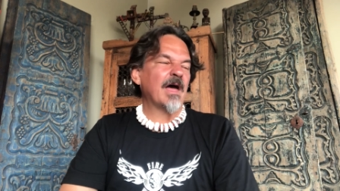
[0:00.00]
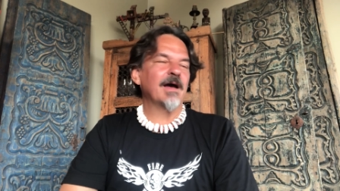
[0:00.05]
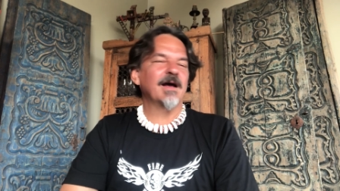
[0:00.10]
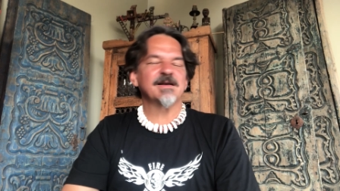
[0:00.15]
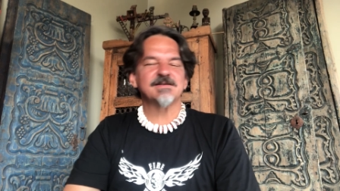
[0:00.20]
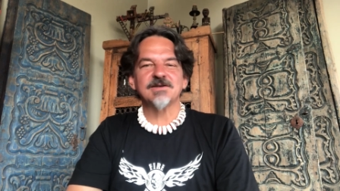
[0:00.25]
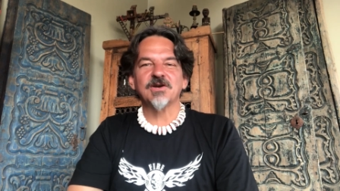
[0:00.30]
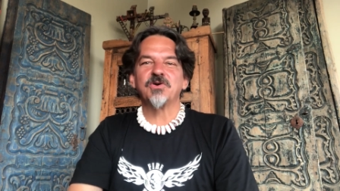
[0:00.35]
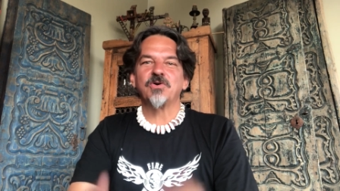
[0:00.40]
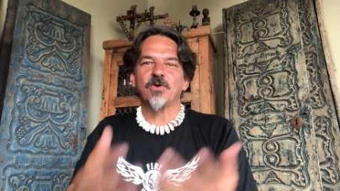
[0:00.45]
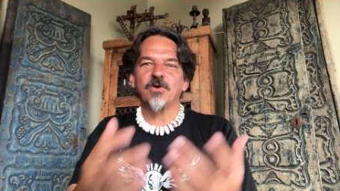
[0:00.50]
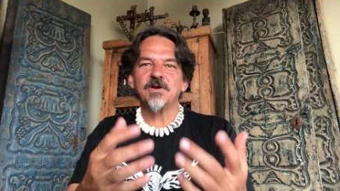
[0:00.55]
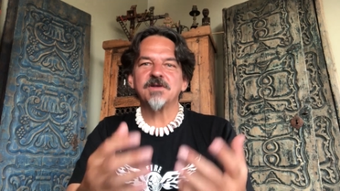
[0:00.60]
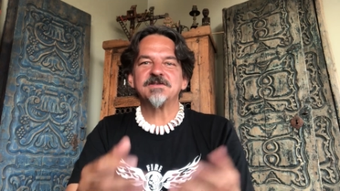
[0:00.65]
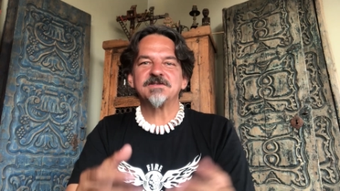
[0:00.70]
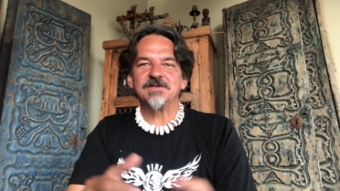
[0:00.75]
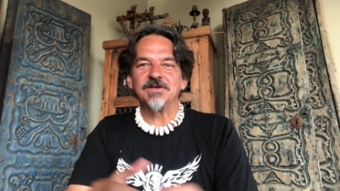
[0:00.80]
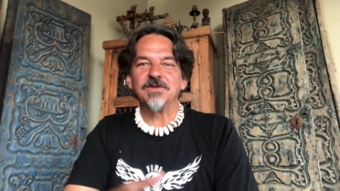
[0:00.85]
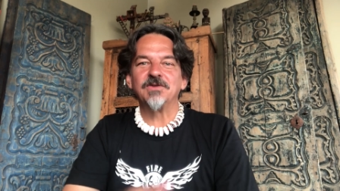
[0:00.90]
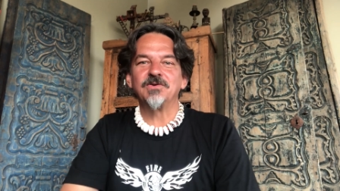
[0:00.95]
as a
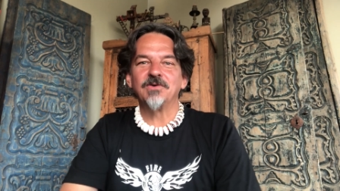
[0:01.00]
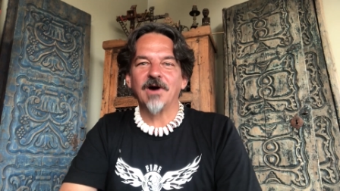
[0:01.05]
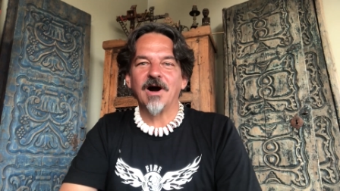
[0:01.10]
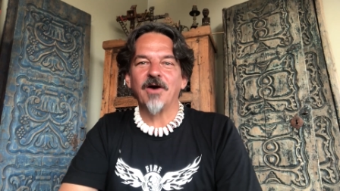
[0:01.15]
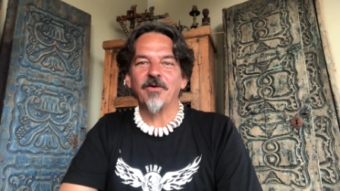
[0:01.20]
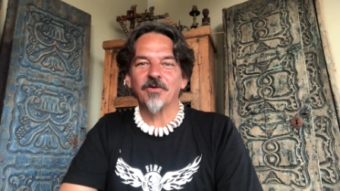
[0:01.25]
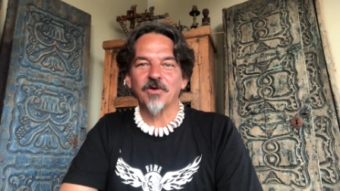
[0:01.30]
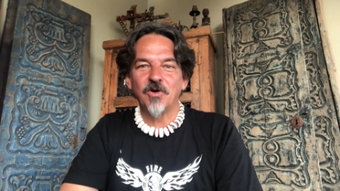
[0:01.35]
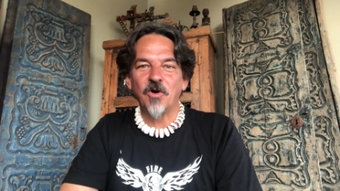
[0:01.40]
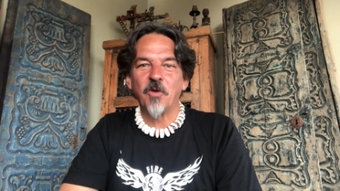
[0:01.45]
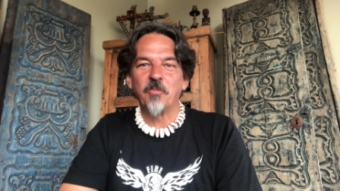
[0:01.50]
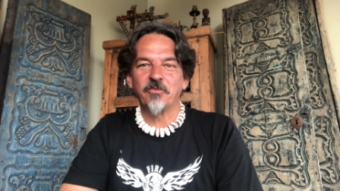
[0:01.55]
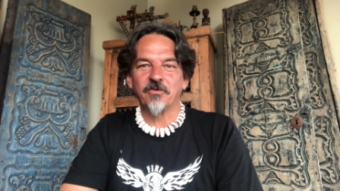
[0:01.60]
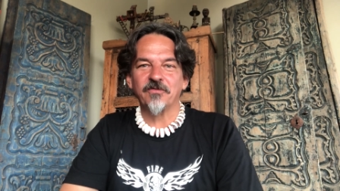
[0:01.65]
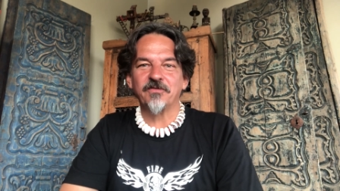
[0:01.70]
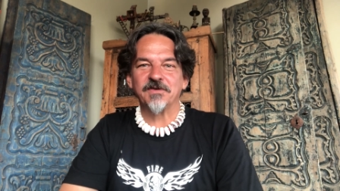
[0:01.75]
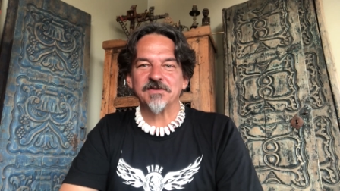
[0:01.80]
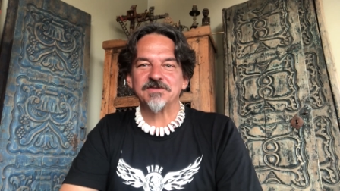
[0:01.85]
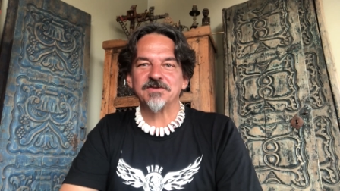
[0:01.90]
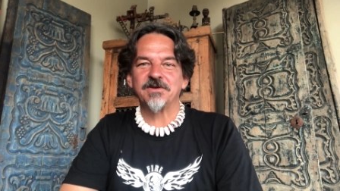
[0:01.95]
courtesy to our
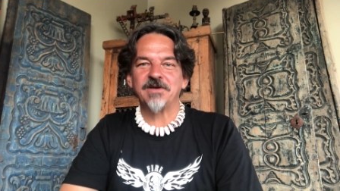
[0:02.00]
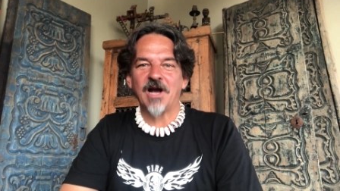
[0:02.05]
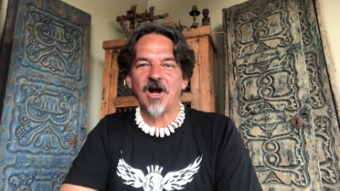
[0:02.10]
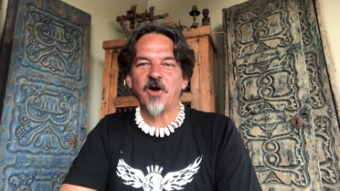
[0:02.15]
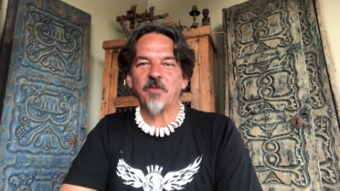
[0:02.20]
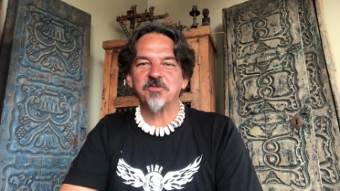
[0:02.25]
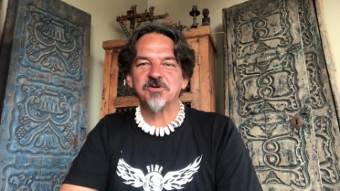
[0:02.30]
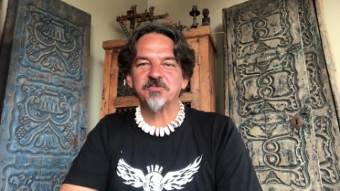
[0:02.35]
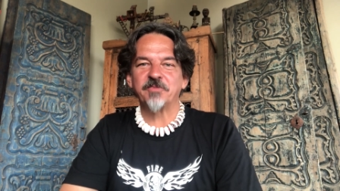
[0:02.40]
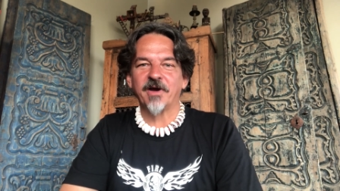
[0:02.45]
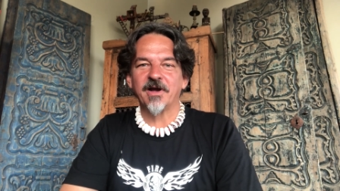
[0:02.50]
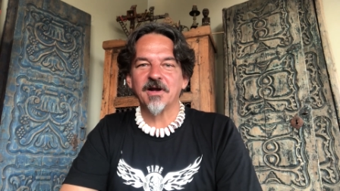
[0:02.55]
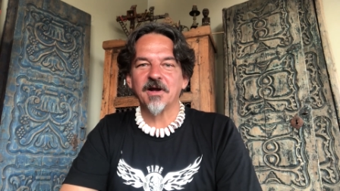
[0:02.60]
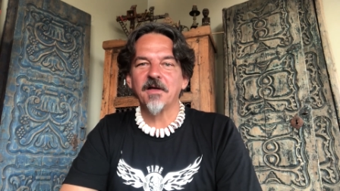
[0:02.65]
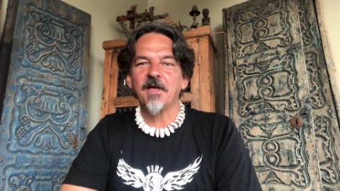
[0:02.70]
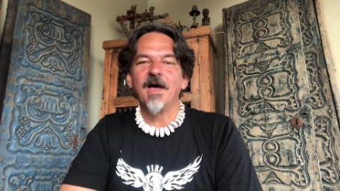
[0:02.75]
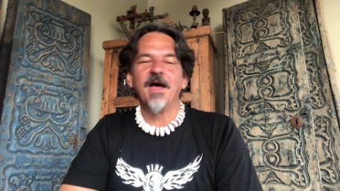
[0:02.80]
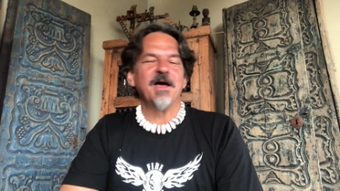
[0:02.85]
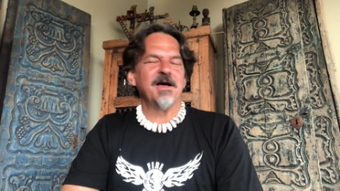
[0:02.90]
co-professor Jakob Springer,